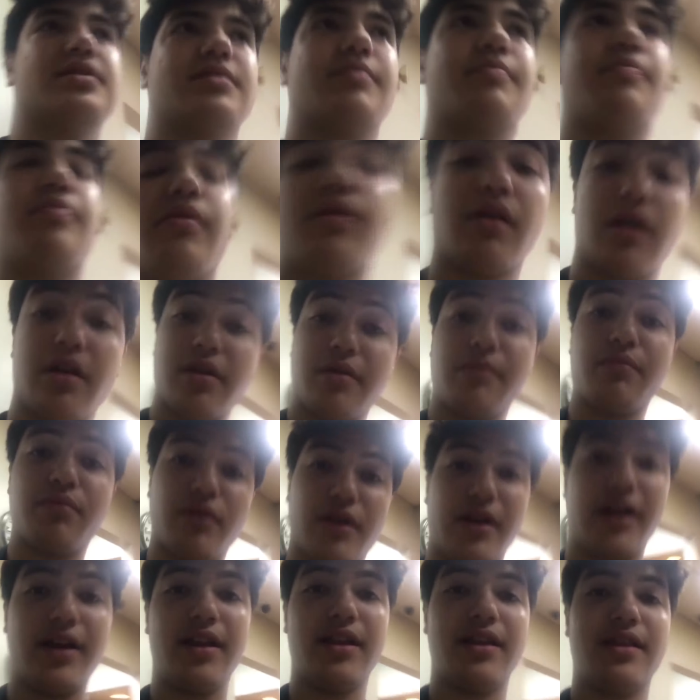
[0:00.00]
part of the
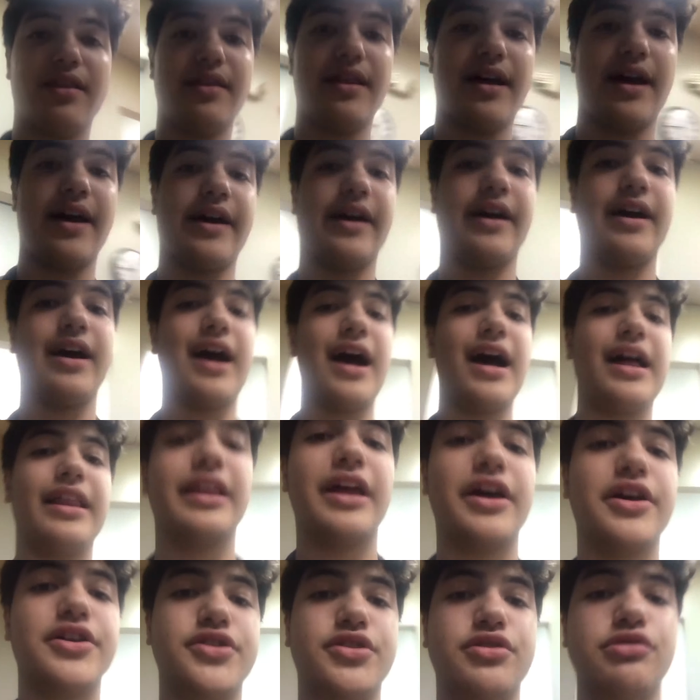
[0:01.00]
brain that
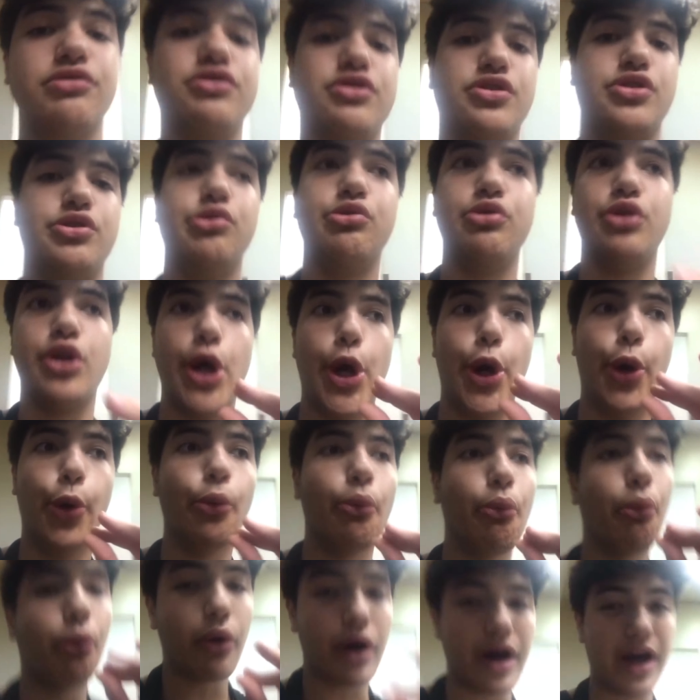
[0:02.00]
allows you to know
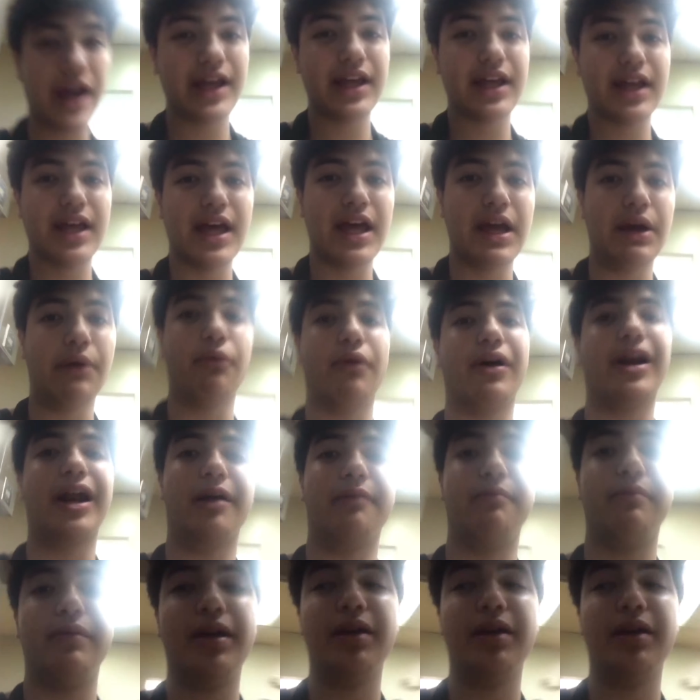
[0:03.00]
what. And what I mean